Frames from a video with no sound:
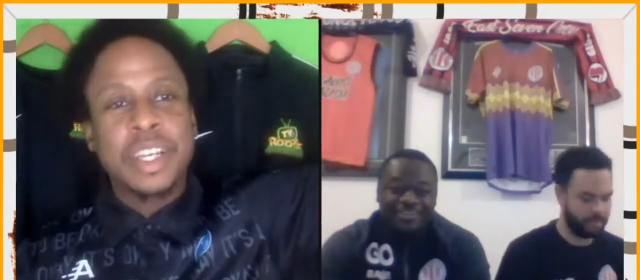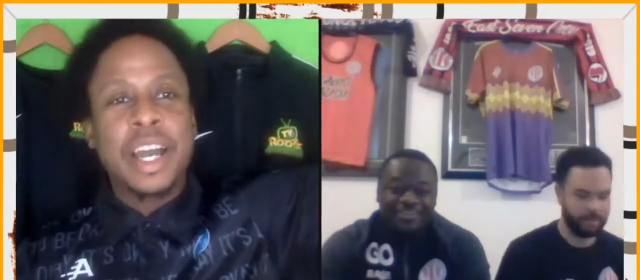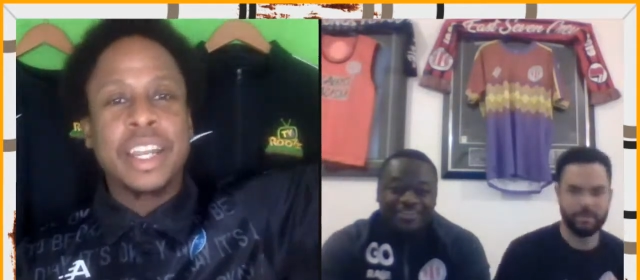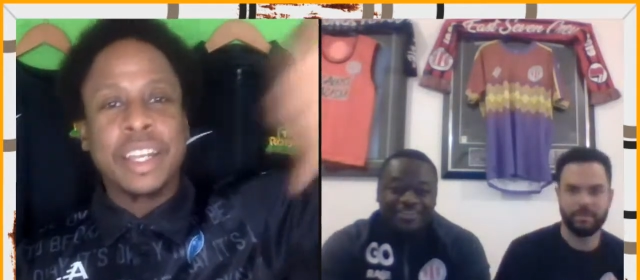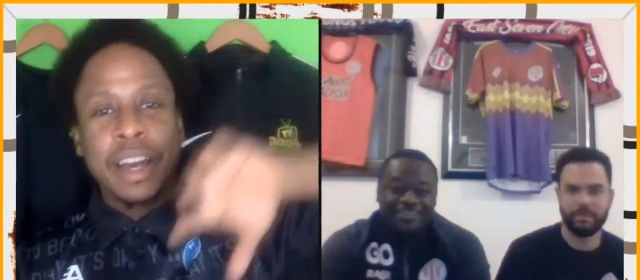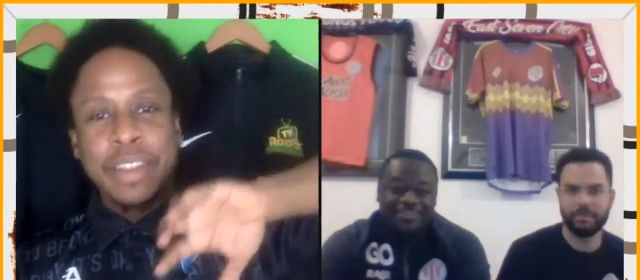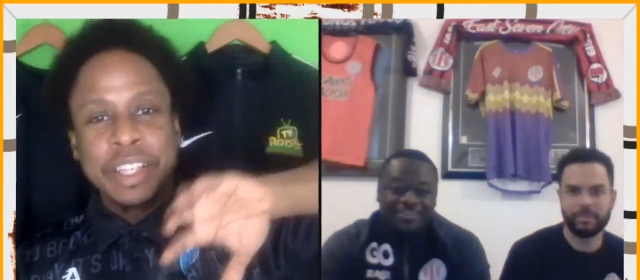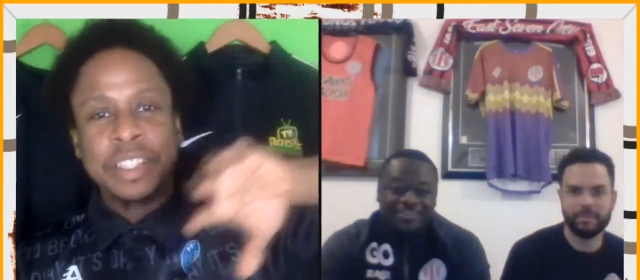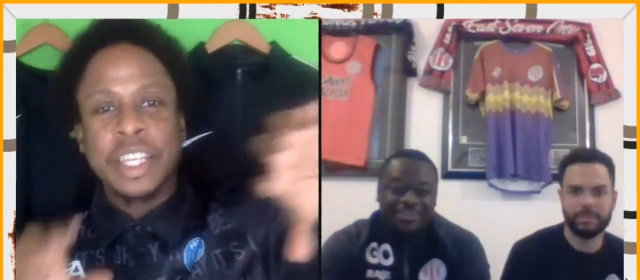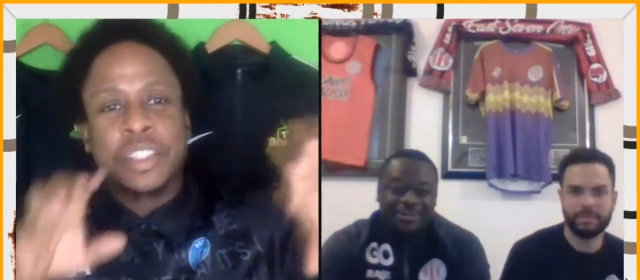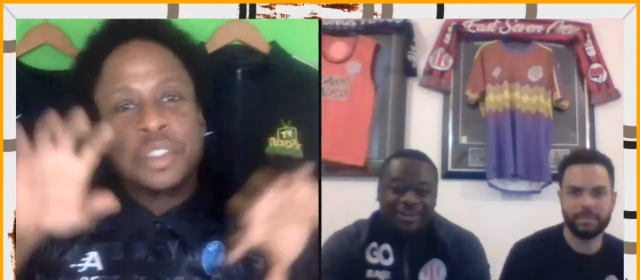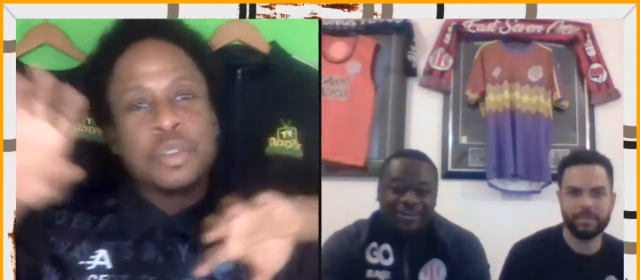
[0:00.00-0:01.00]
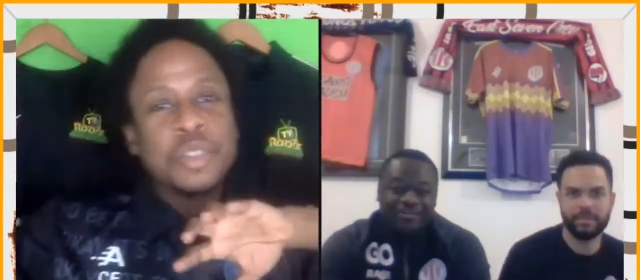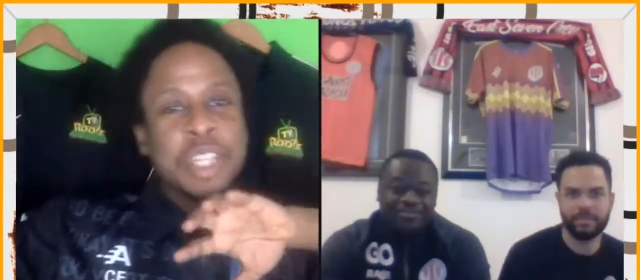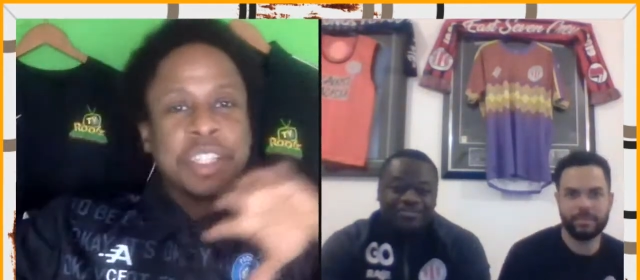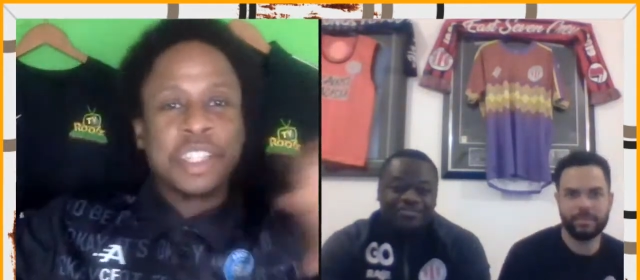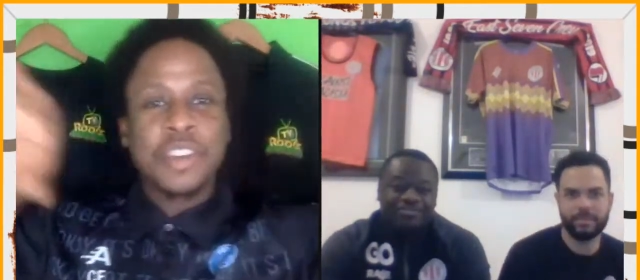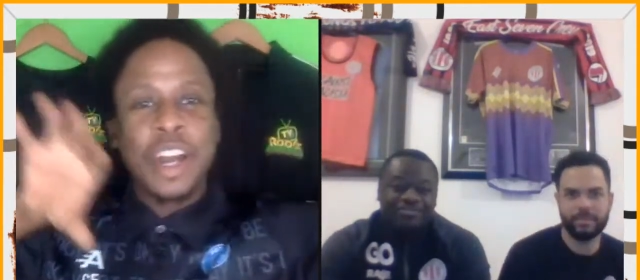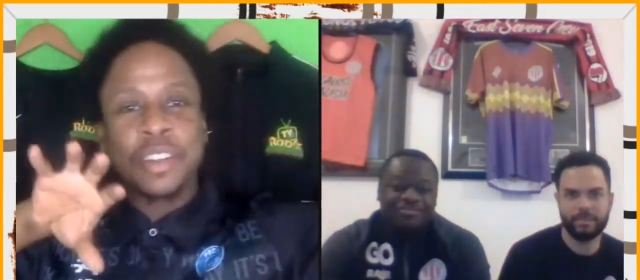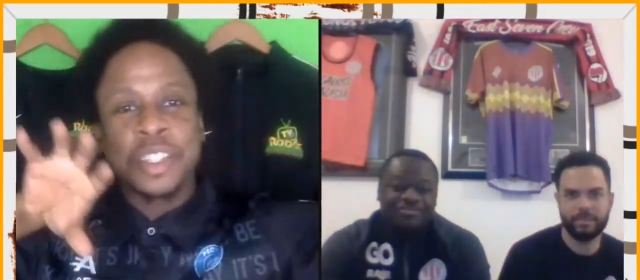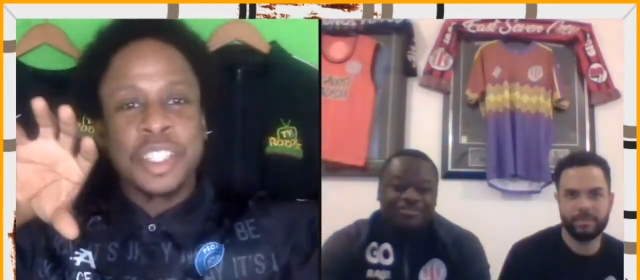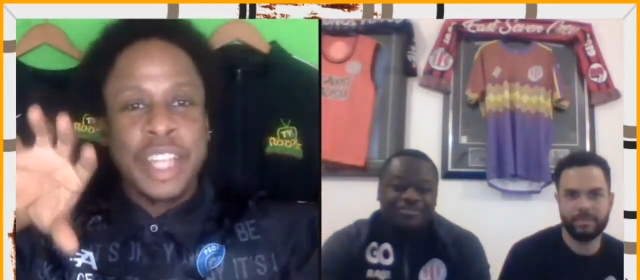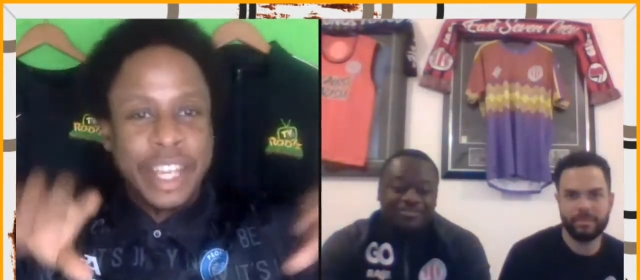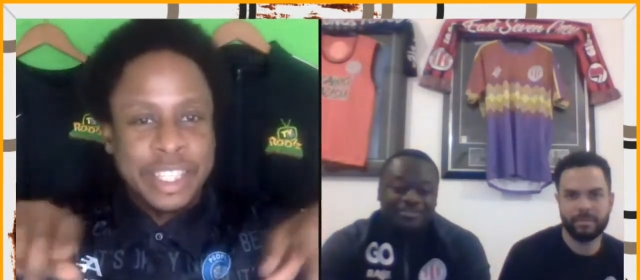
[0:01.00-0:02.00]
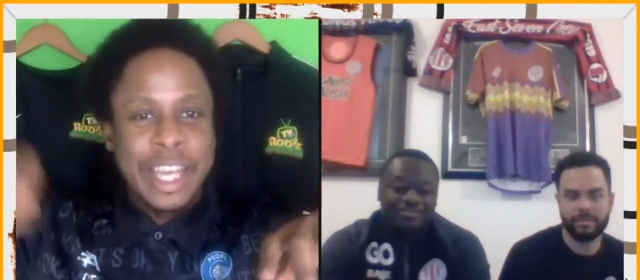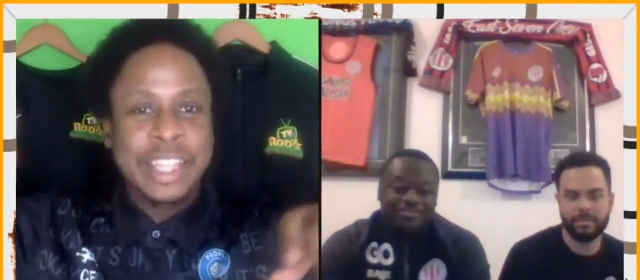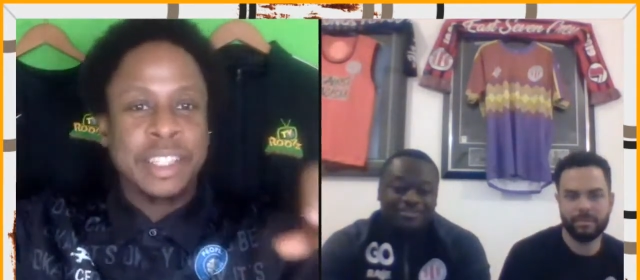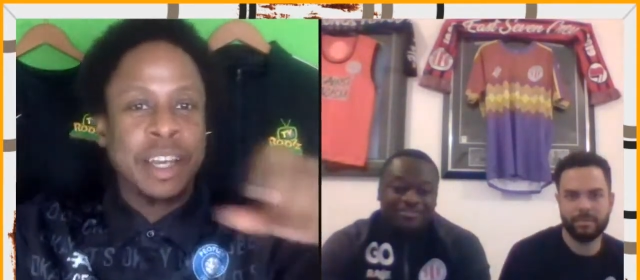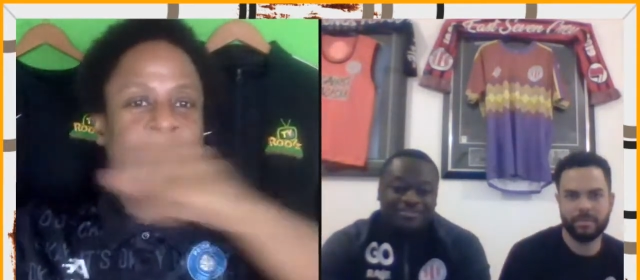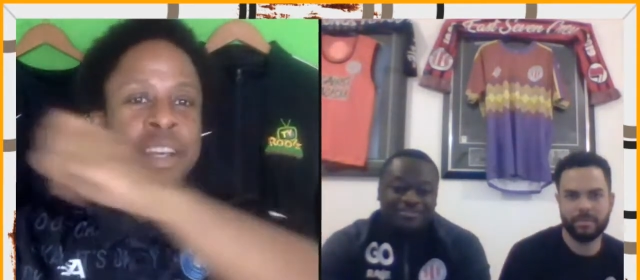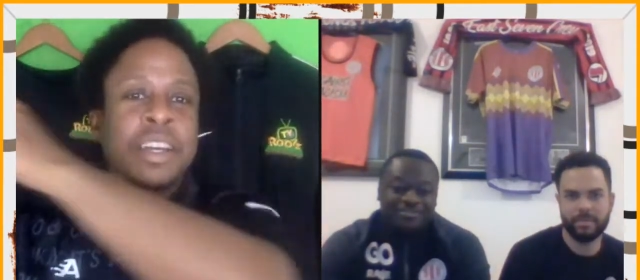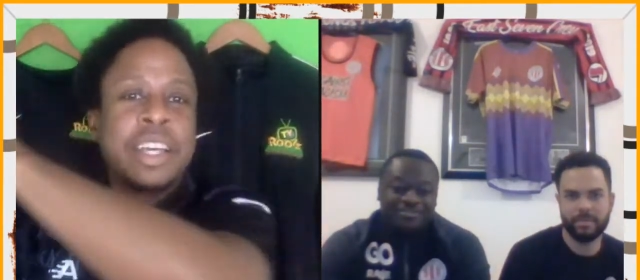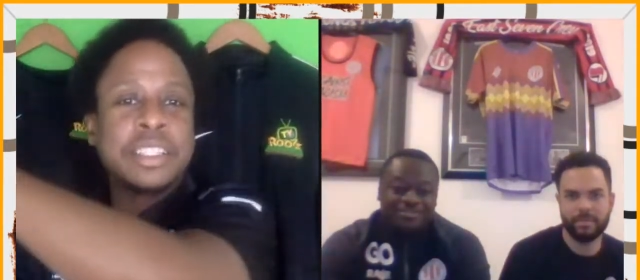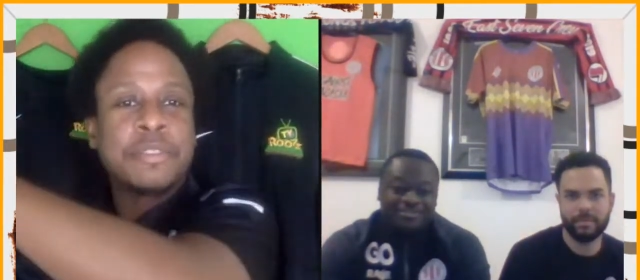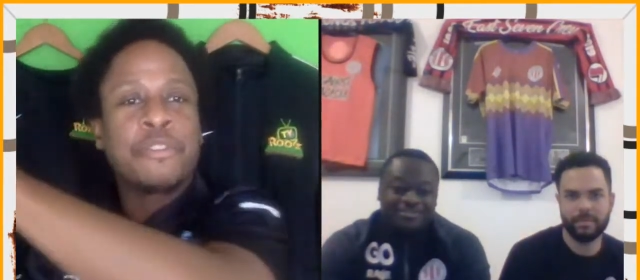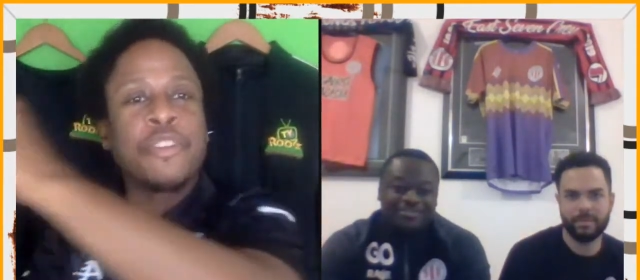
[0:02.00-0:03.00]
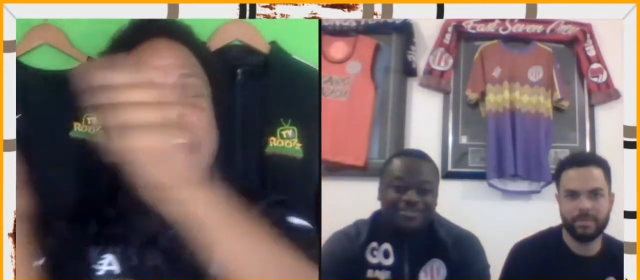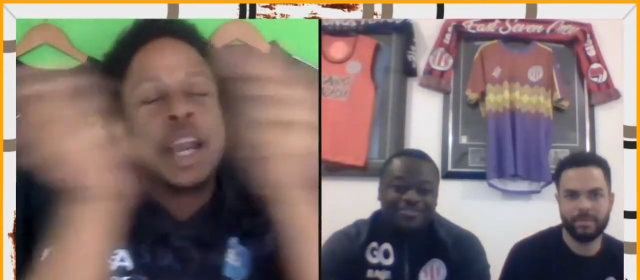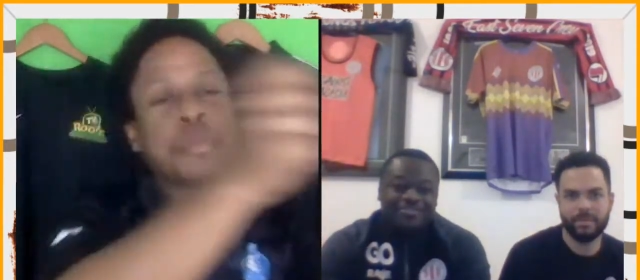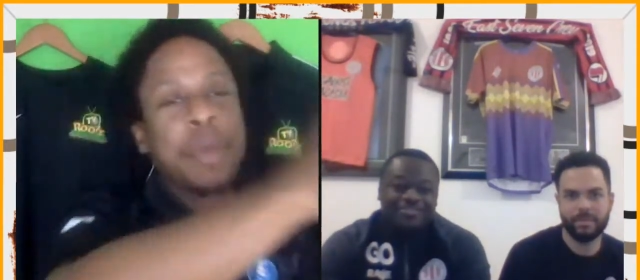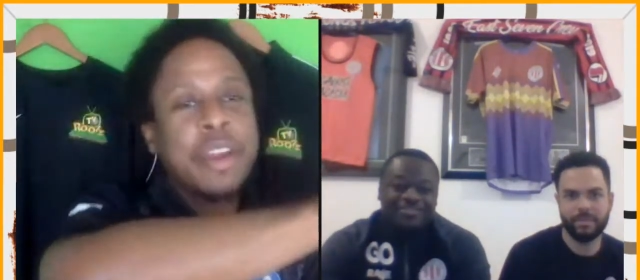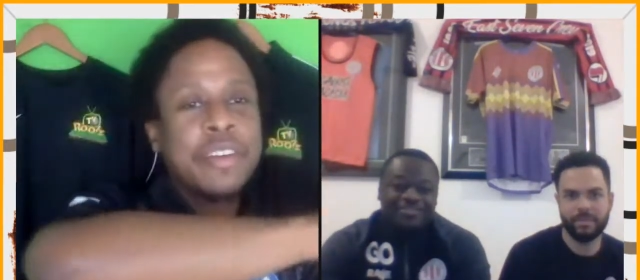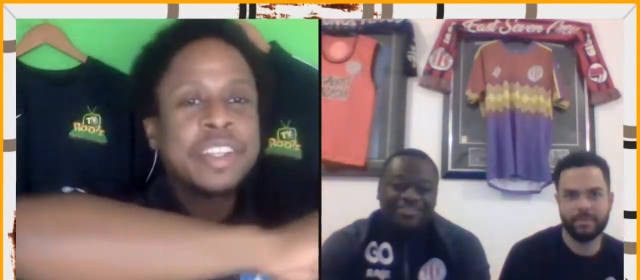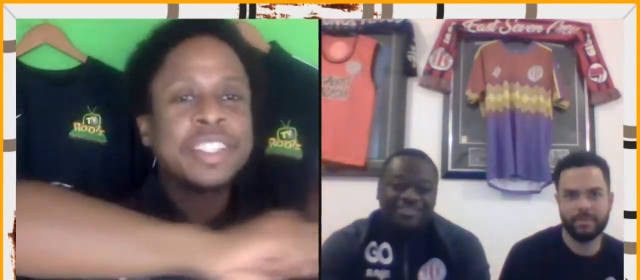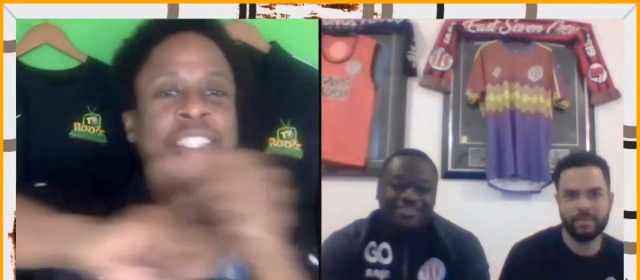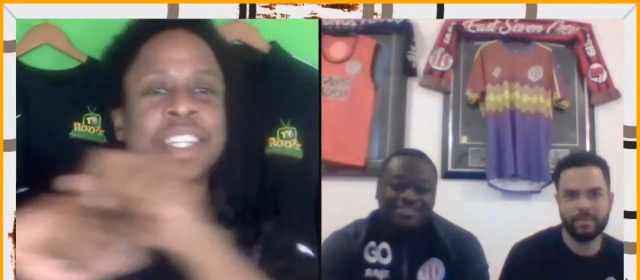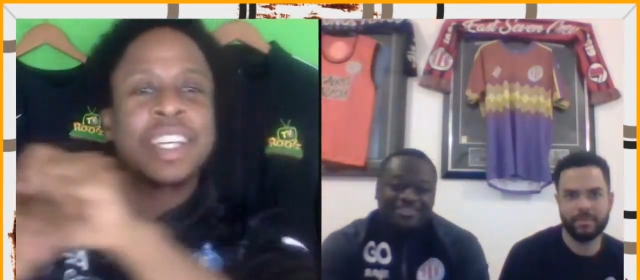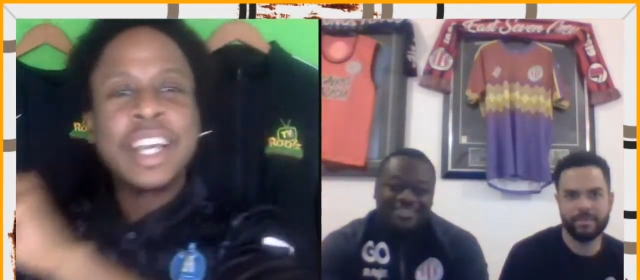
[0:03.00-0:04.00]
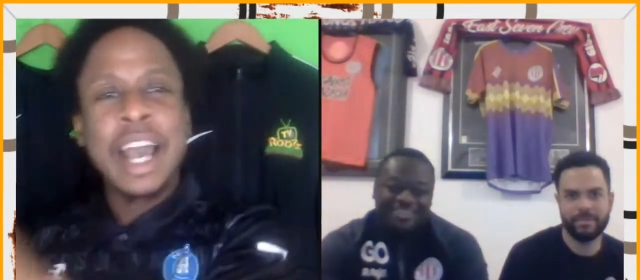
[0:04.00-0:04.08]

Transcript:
Speaker 1: side? Like there's there's two sets of crowds, isn't there? There's the there's the flag bearers,